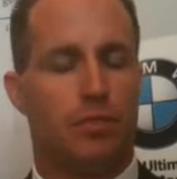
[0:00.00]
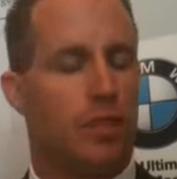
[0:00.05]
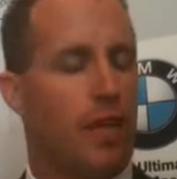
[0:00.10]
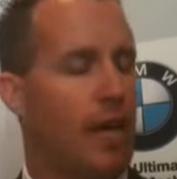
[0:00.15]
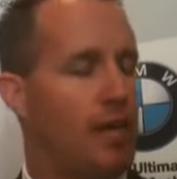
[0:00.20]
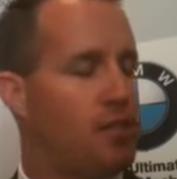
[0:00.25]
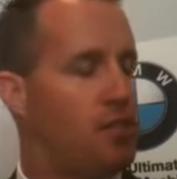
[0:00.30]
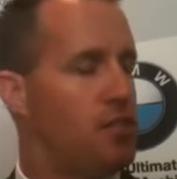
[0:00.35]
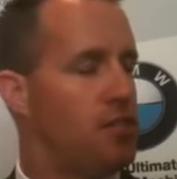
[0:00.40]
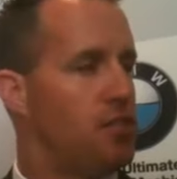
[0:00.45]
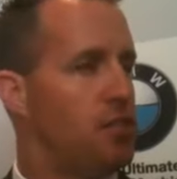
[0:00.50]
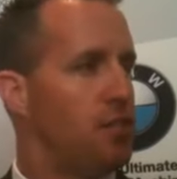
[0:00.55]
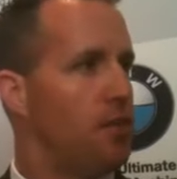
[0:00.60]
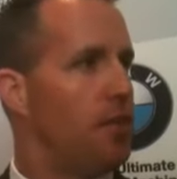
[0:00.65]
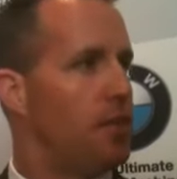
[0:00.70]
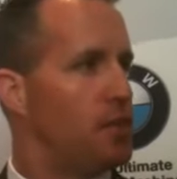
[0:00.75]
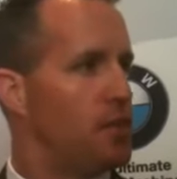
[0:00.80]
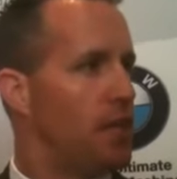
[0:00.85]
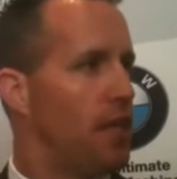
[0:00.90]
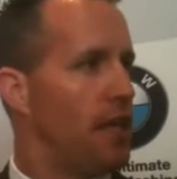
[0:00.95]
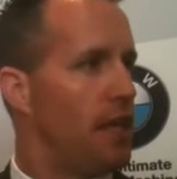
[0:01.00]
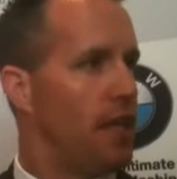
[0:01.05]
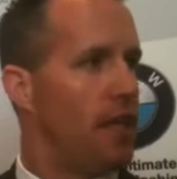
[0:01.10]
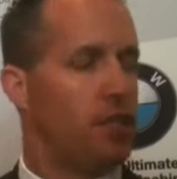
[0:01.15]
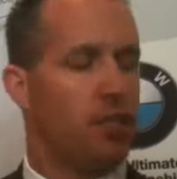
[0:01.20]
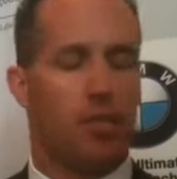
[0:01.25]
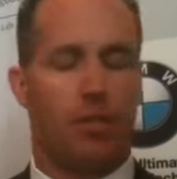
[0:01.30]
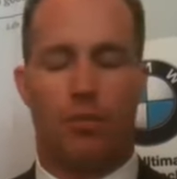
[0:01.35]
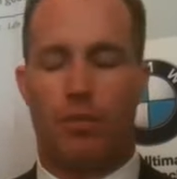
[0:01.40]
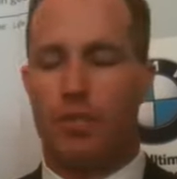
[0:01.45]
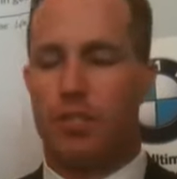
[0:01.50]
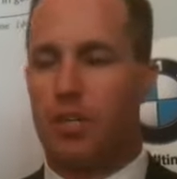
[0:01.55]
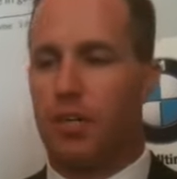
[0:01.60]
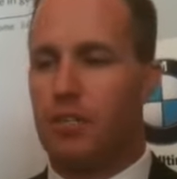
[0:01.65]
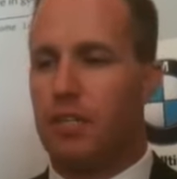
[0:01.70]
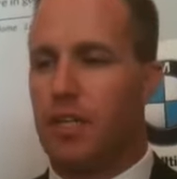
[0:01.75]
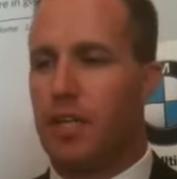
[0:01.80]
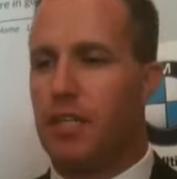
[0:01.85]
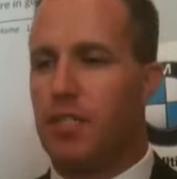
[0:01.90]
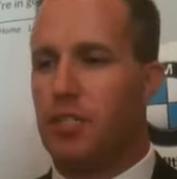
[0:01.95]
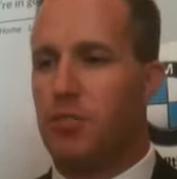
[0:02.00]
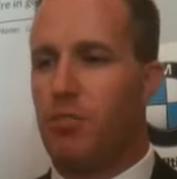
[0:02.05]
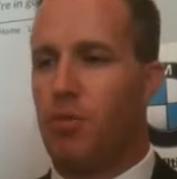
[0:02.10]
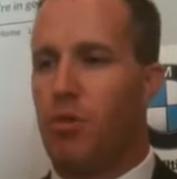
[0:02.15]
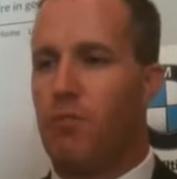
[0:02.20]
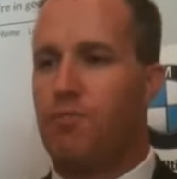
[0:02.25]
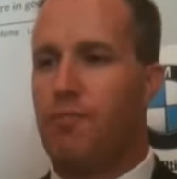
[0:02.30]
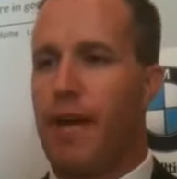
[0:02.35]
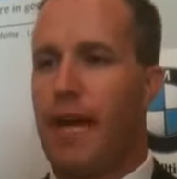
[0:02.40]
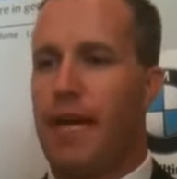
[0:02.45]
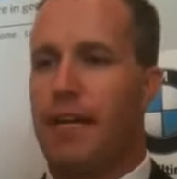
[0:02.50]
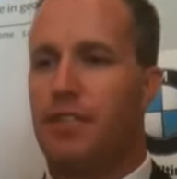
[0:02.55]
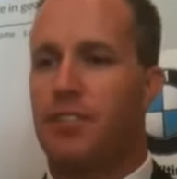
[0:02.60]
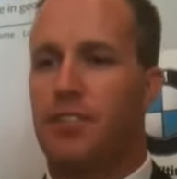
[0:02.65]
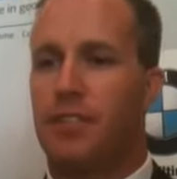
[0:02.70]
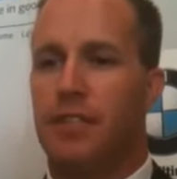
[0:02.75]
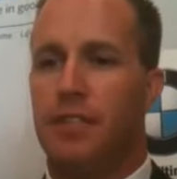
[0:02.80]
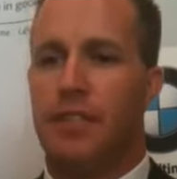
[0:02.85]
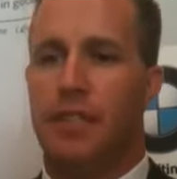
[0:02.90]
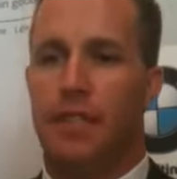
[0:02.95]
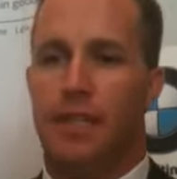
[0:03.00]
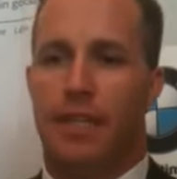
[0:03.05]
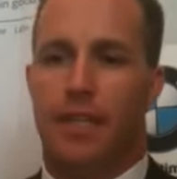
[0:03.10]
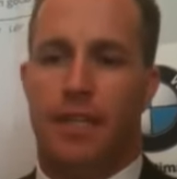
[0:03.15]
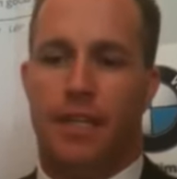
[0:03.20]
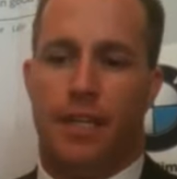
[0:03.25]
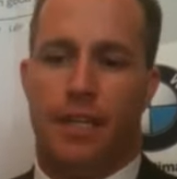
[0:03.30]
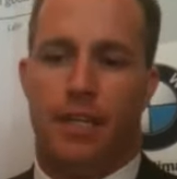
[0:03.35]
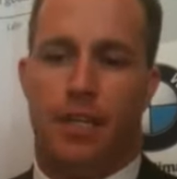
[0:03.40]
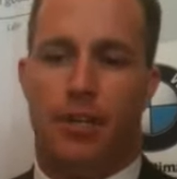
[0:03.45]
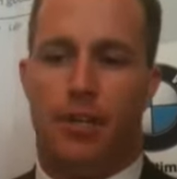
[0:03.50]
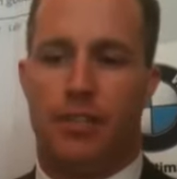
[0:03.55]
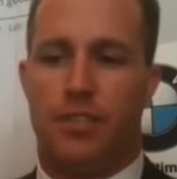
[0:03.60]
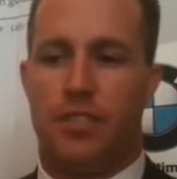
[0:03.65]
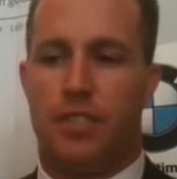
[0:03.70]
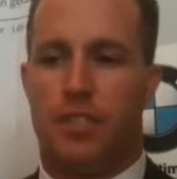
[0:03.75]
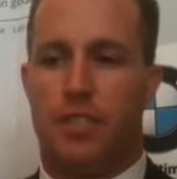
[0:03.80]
cases and things of that nature, and we start to get some more facts. It's